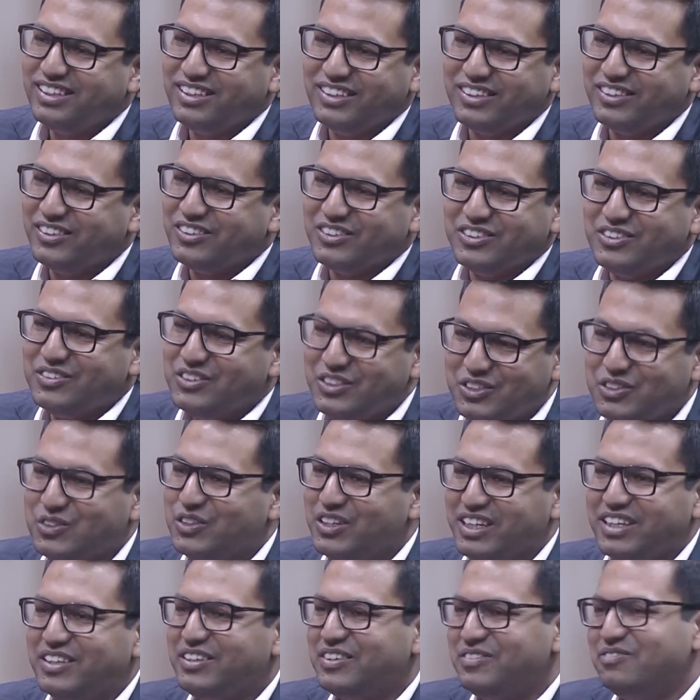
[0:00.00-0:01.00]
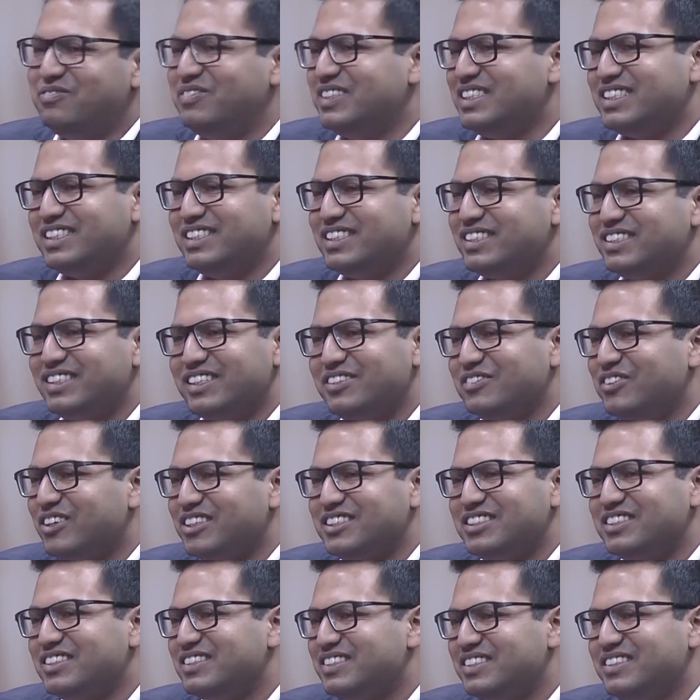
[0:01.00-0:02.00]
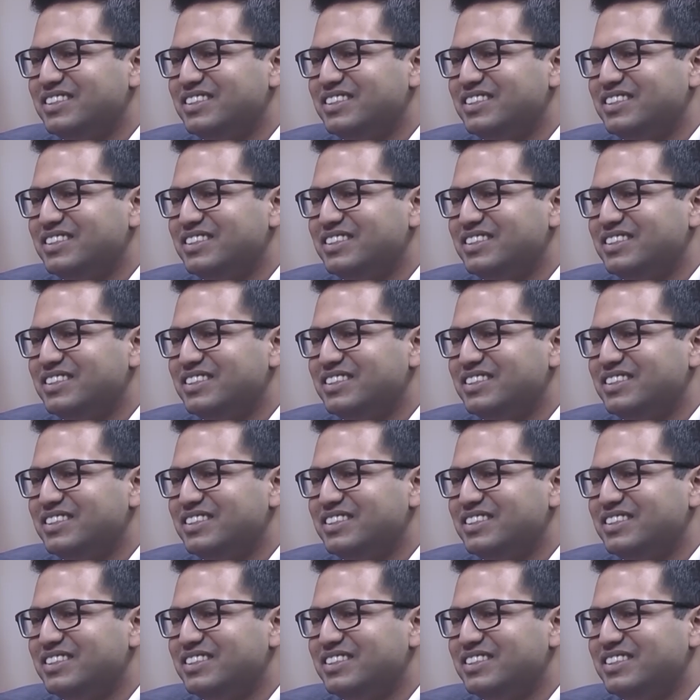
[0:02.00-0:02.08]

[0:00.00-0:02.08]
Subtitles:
you know, doing business in watches.